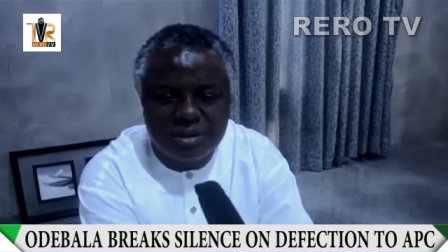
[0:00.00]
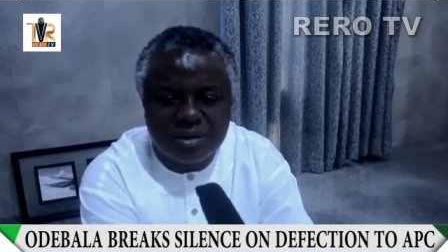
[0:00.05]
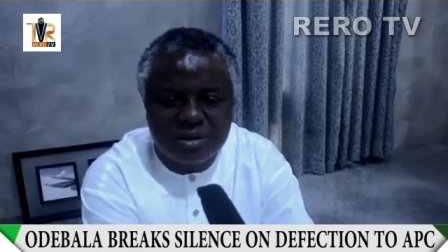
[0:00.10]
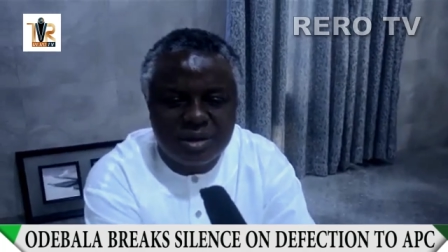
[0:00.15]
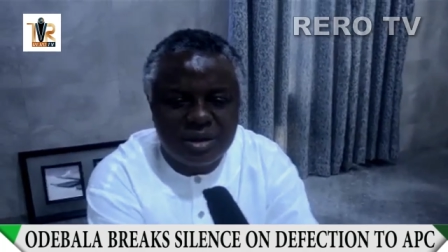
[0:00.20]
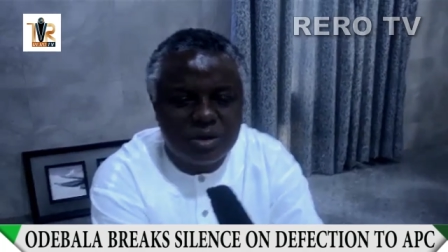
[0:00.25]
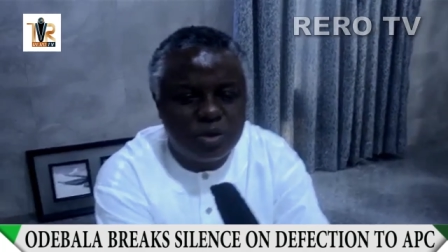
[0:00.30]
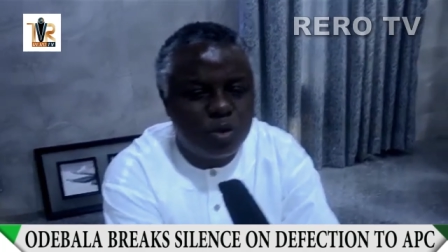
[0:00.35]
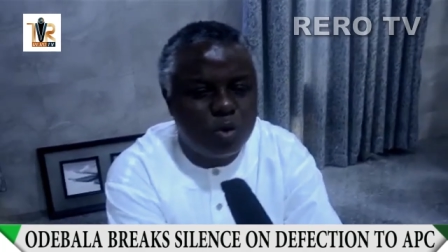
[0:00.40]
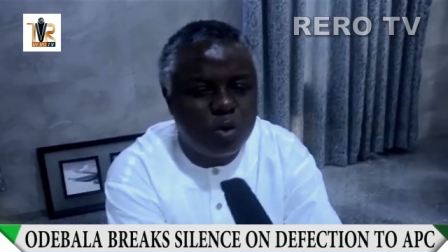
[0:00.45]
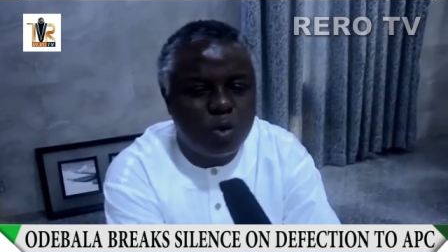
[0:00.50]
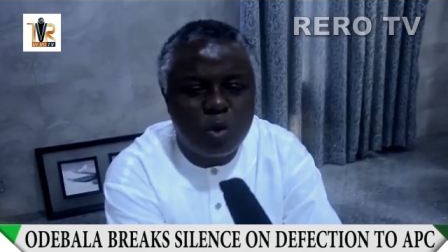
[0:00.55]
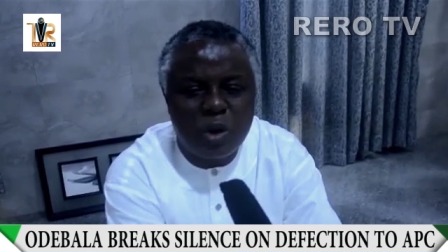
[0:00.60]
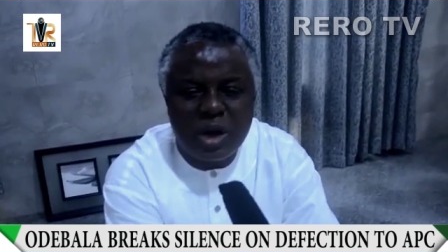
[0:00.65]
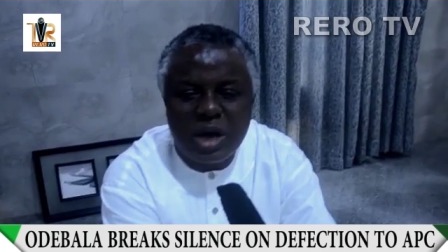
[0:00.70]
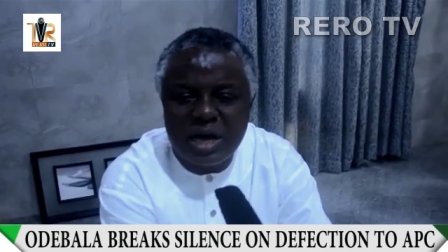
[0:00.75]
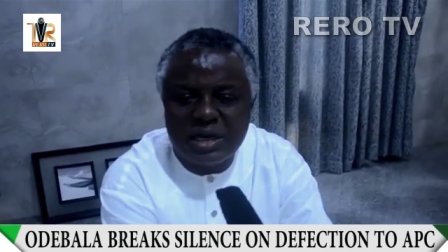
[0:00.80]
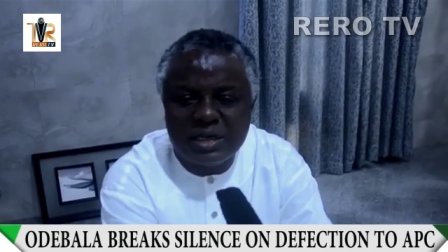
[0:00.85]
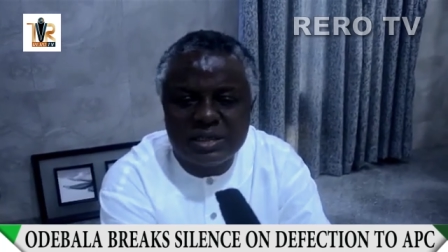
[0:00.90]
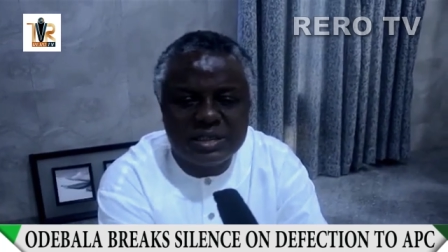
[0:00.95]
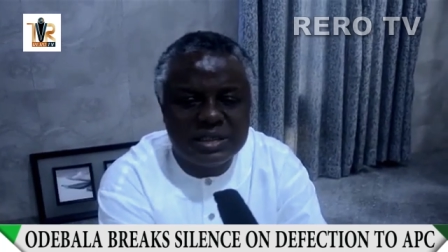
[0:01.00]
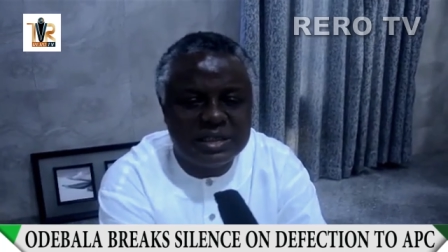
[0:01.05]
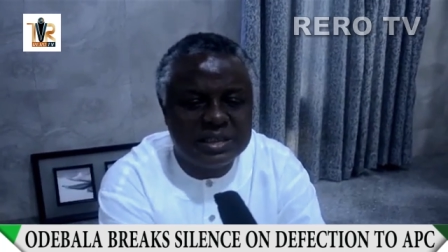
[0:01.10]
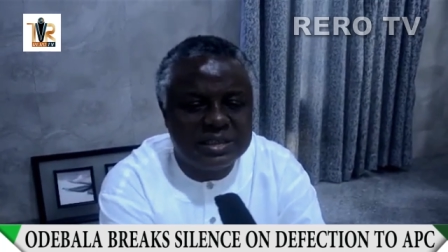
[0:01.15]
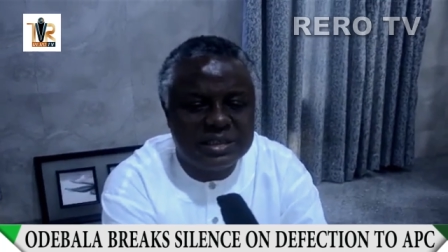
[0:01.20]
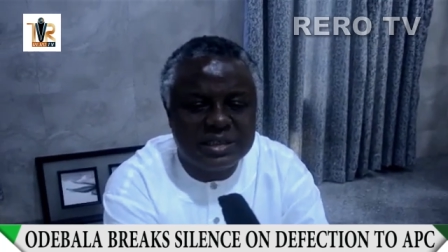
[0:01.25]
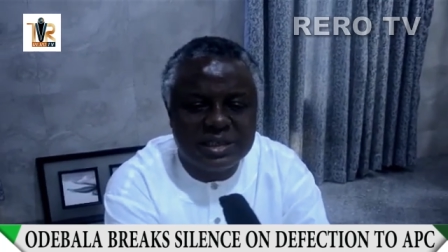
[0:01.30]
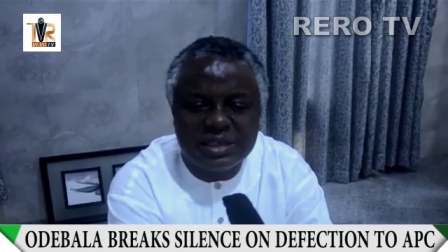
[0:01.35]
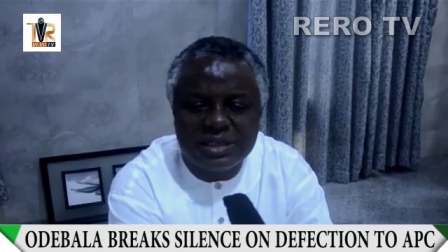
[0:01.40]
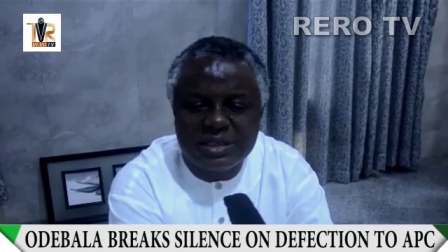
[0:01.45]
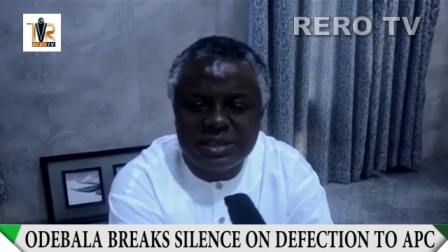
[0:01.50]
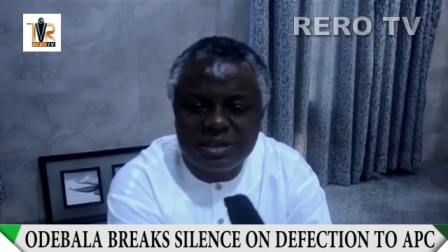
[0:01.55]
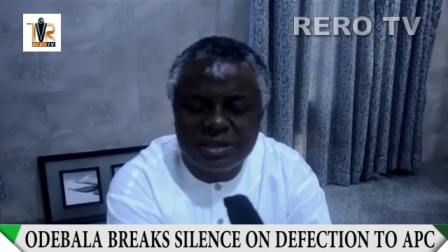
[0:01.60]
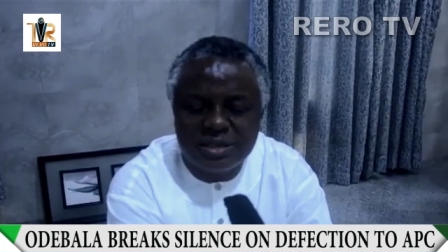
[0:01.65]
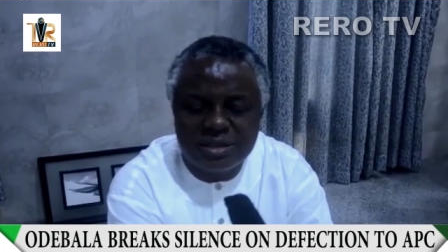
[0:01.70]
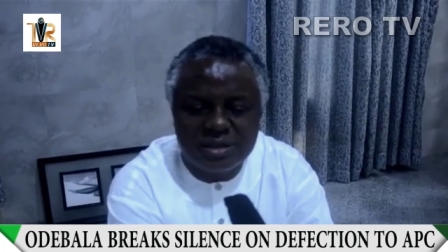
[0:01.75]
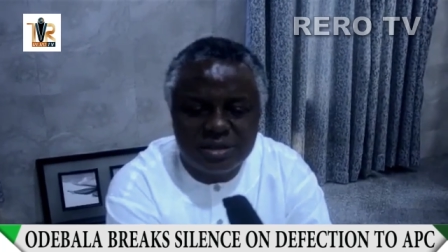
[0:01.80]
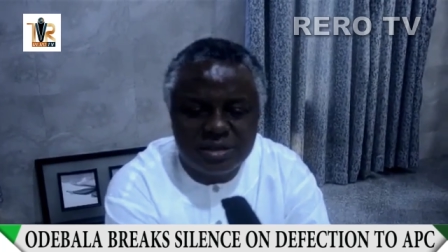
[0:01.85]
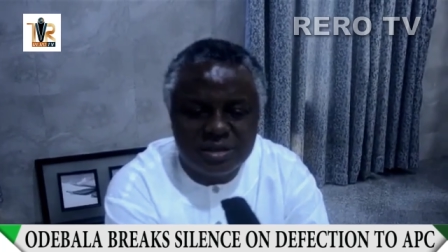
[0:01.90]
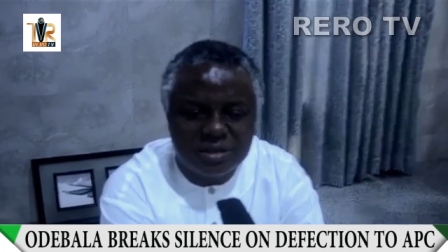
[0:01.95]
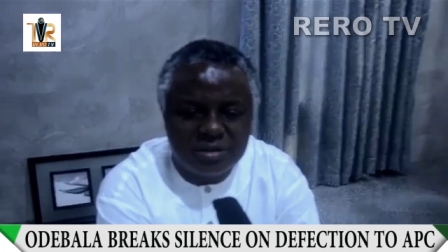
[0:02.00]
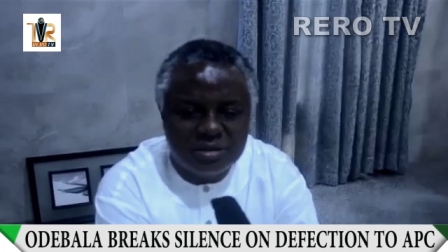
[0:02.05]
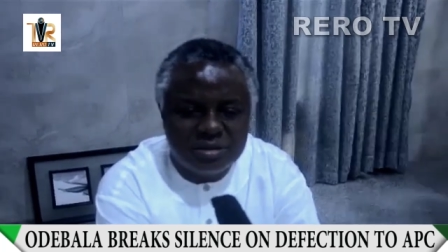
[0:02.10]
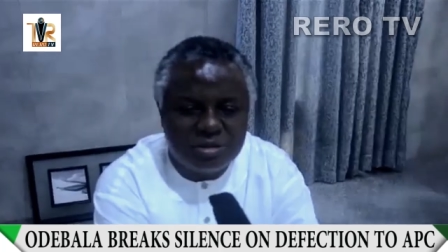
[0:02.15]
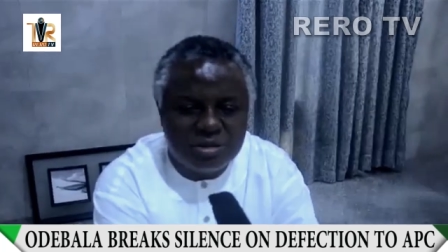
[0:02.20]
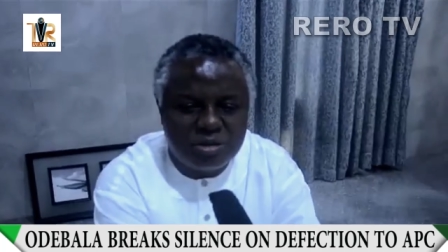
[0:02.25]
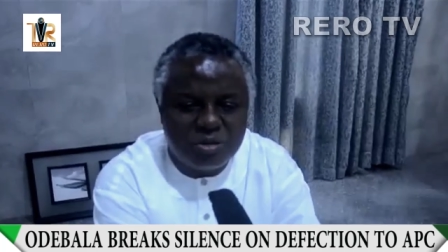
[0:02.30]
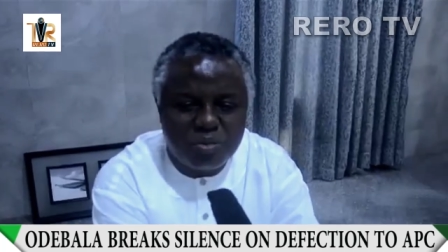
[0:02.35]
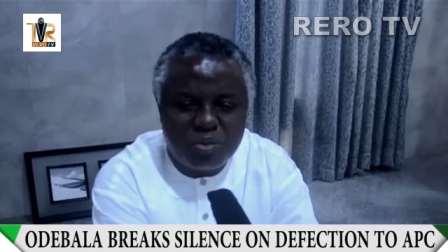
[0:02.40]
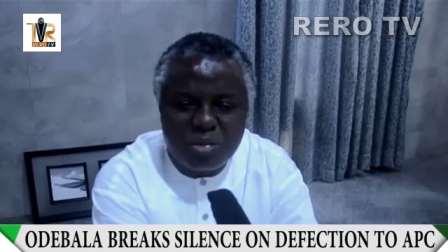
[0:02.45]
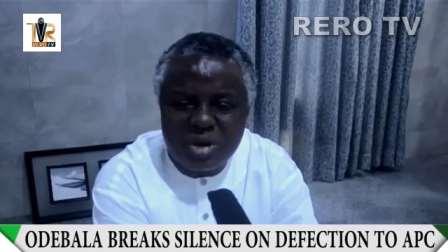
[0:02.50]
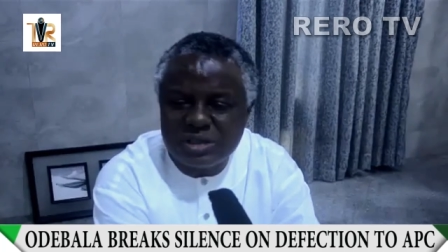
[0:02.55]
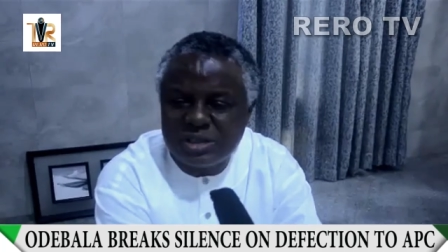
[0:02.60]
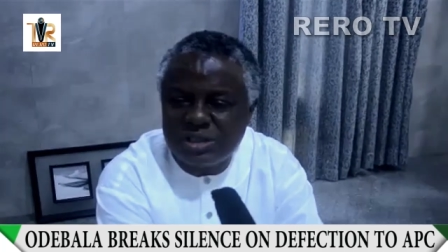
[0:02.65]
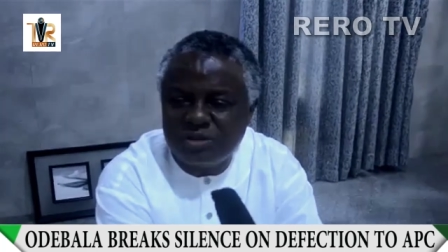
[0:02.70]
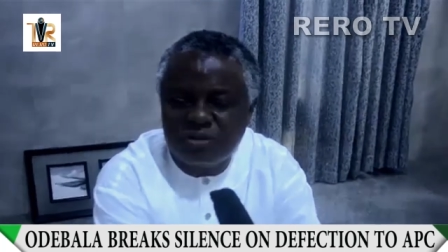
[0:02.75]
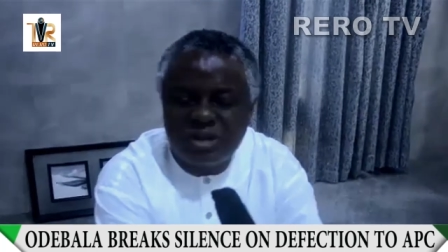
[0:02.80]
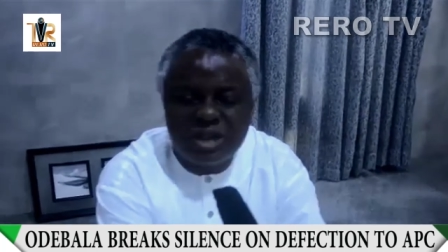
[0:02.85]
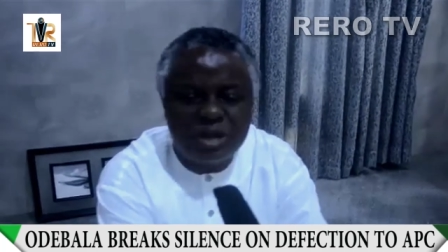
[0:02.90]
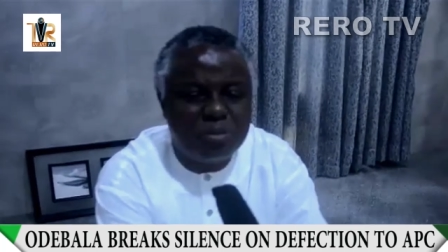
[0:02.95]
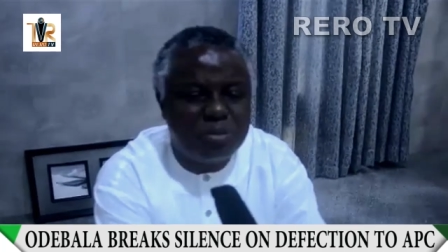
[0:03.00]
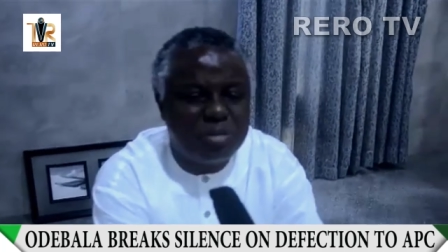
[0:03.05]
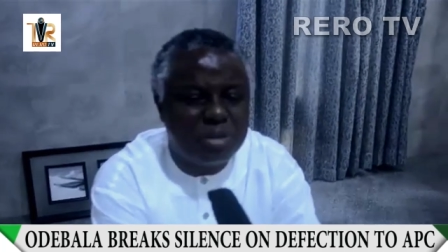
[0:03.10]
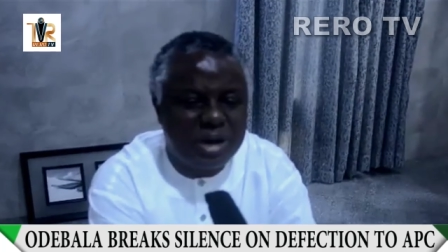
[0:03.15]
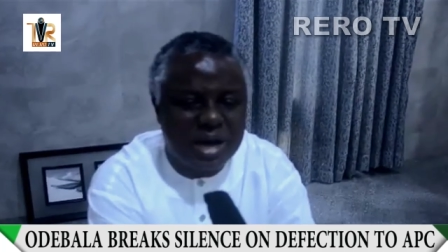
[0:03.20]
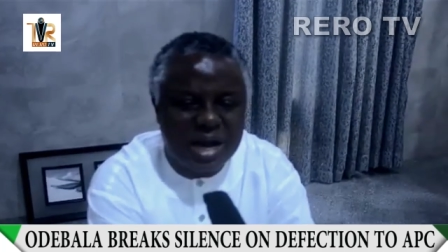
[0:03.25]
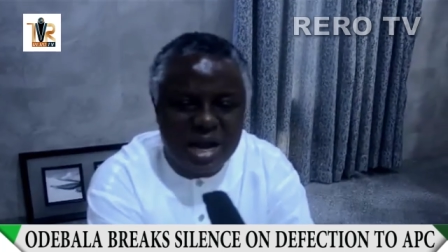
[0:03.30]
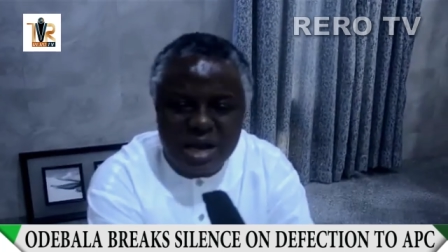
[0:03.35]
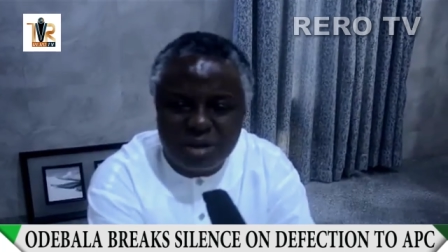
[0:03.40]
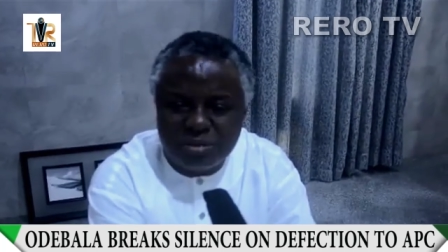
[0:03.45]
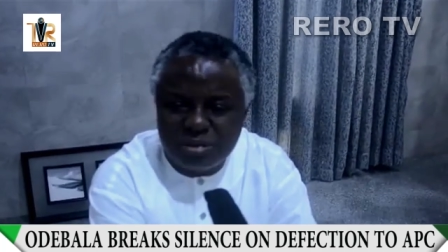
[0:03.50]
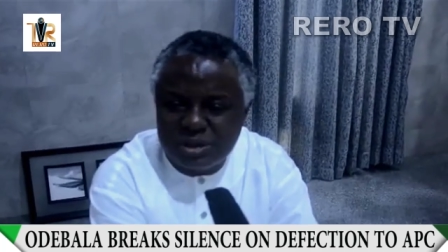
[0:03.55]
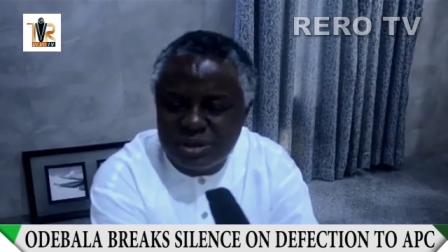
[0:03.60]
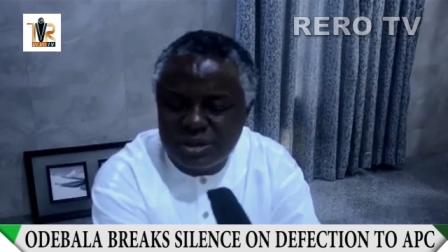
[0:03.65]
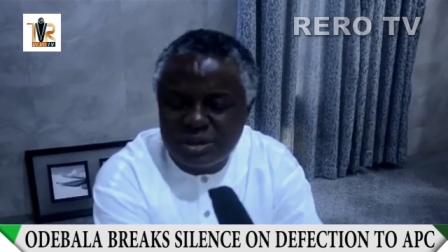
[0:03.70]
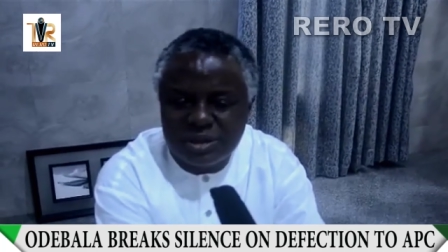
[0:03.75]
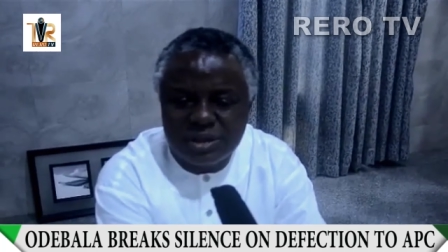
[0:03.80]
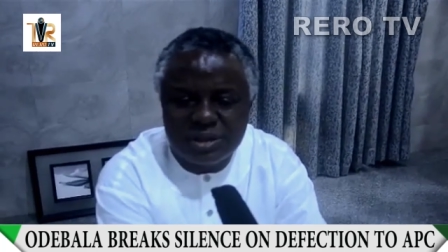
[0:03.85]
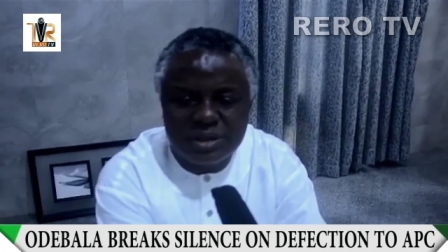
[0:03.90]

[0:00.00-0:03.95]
Then Okowa and his agents massively bribed